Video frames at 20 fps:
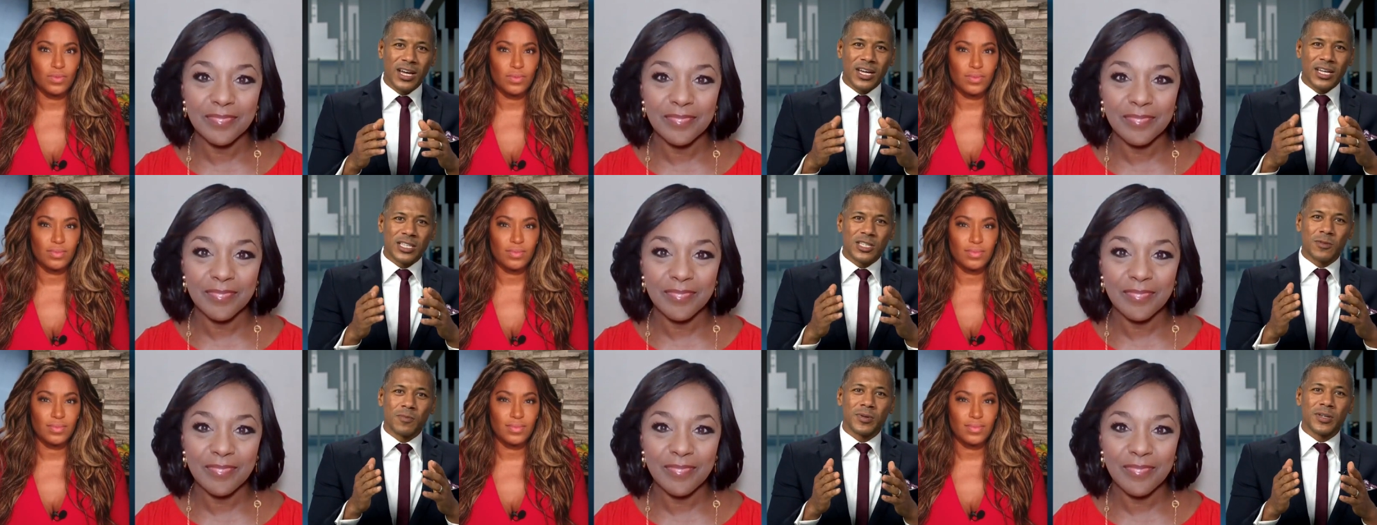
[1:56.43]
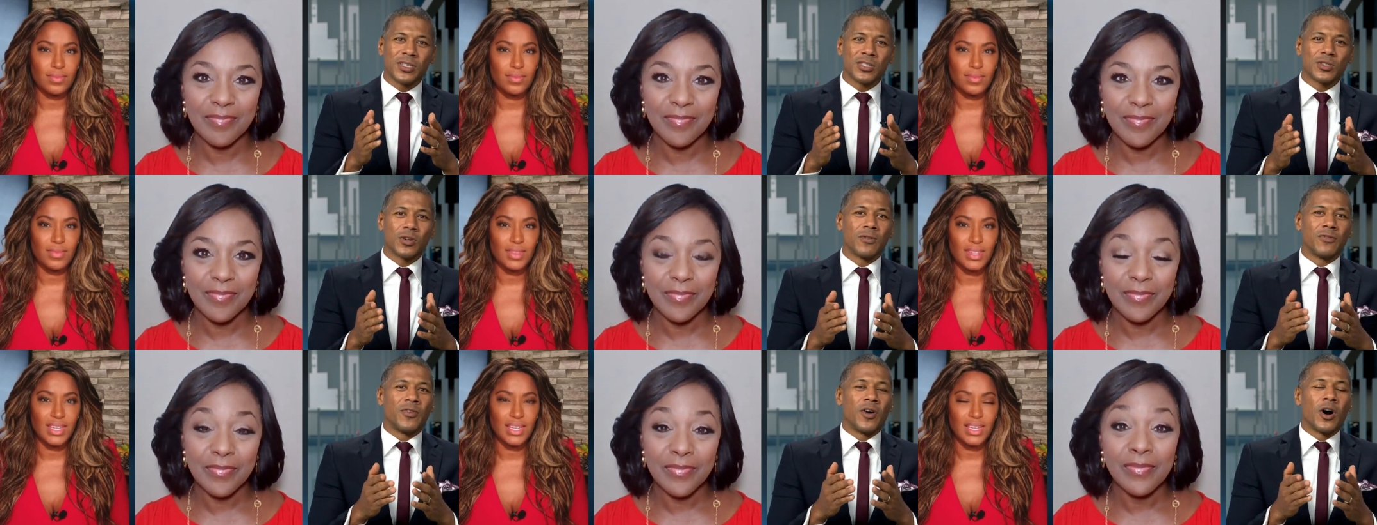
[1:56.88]
Speaker 1: to be so
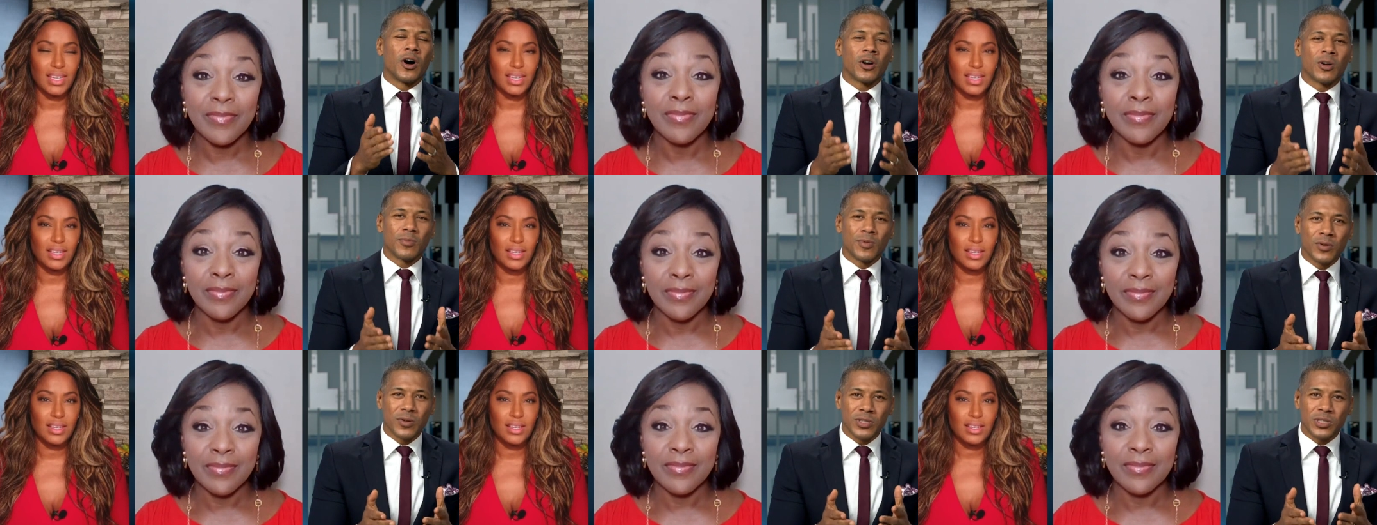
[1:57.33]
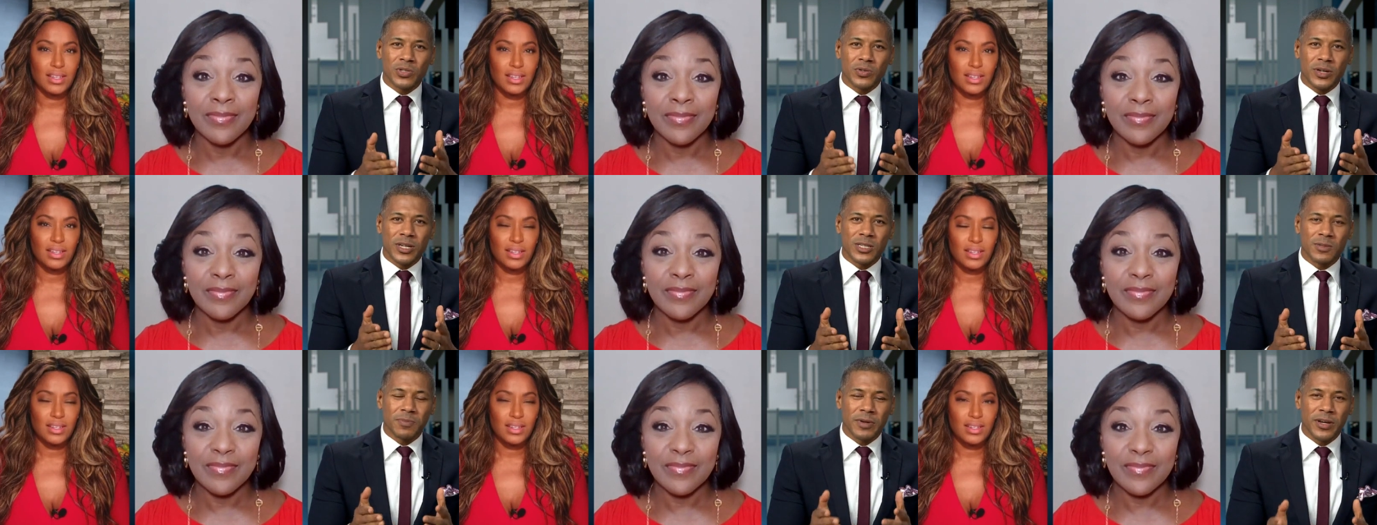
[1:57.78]
vulnerable and
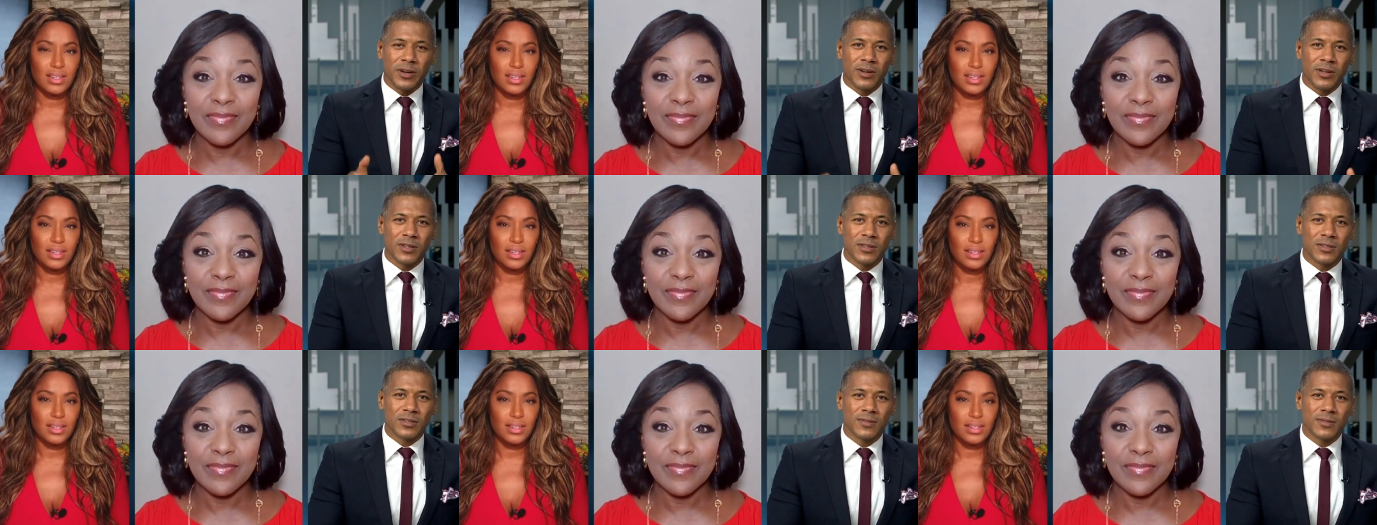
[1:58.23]
transparent?